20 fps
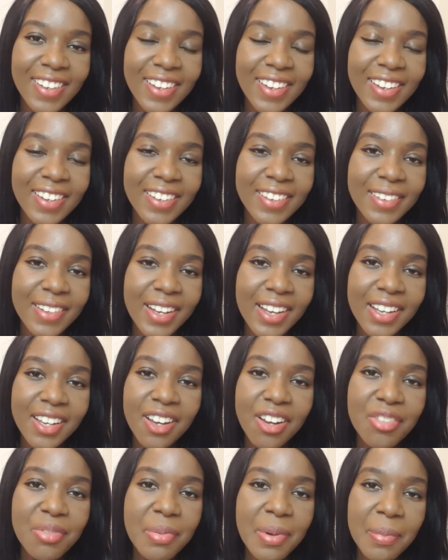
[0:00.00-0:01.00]
I
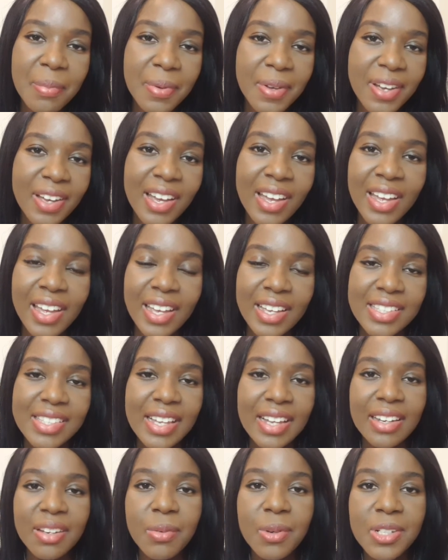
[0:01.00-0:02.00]
can't remember
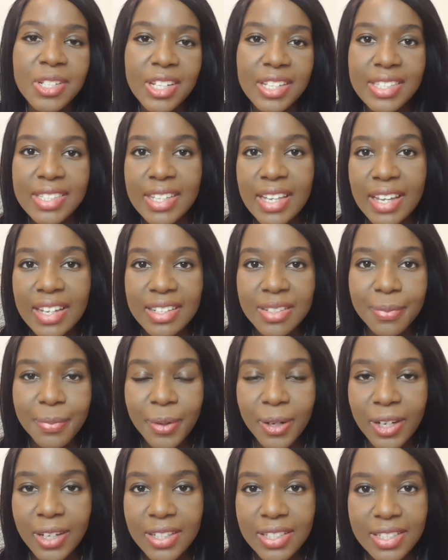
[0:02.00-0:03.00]
exactly what I said,
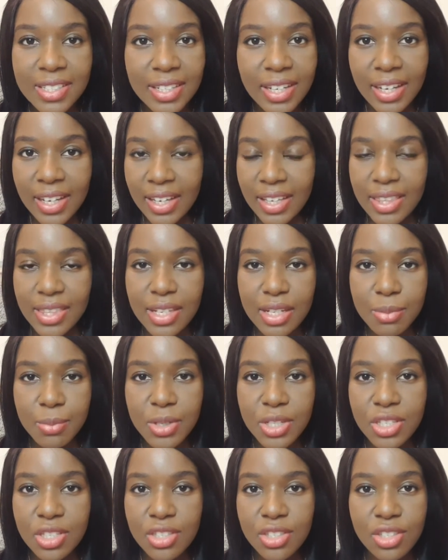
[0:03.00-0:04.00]
but the
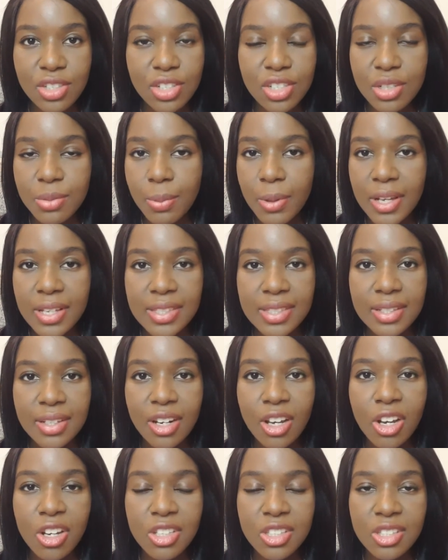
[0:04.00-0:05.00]
admissions tutor
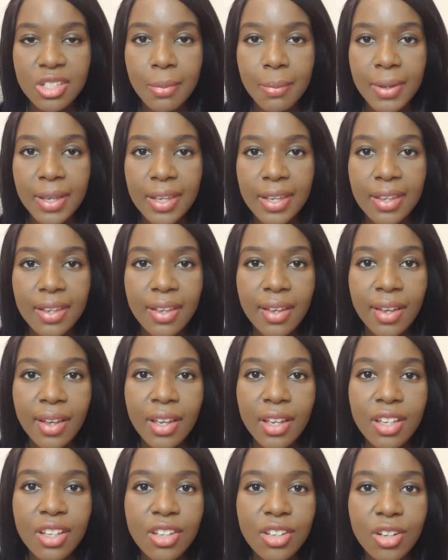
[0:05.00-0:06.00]
person asked me,
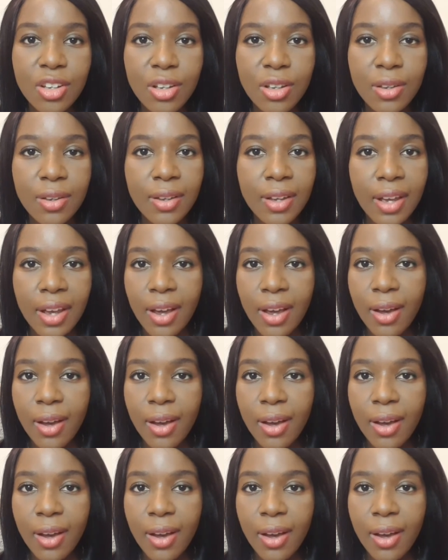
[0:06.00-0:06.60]
you know,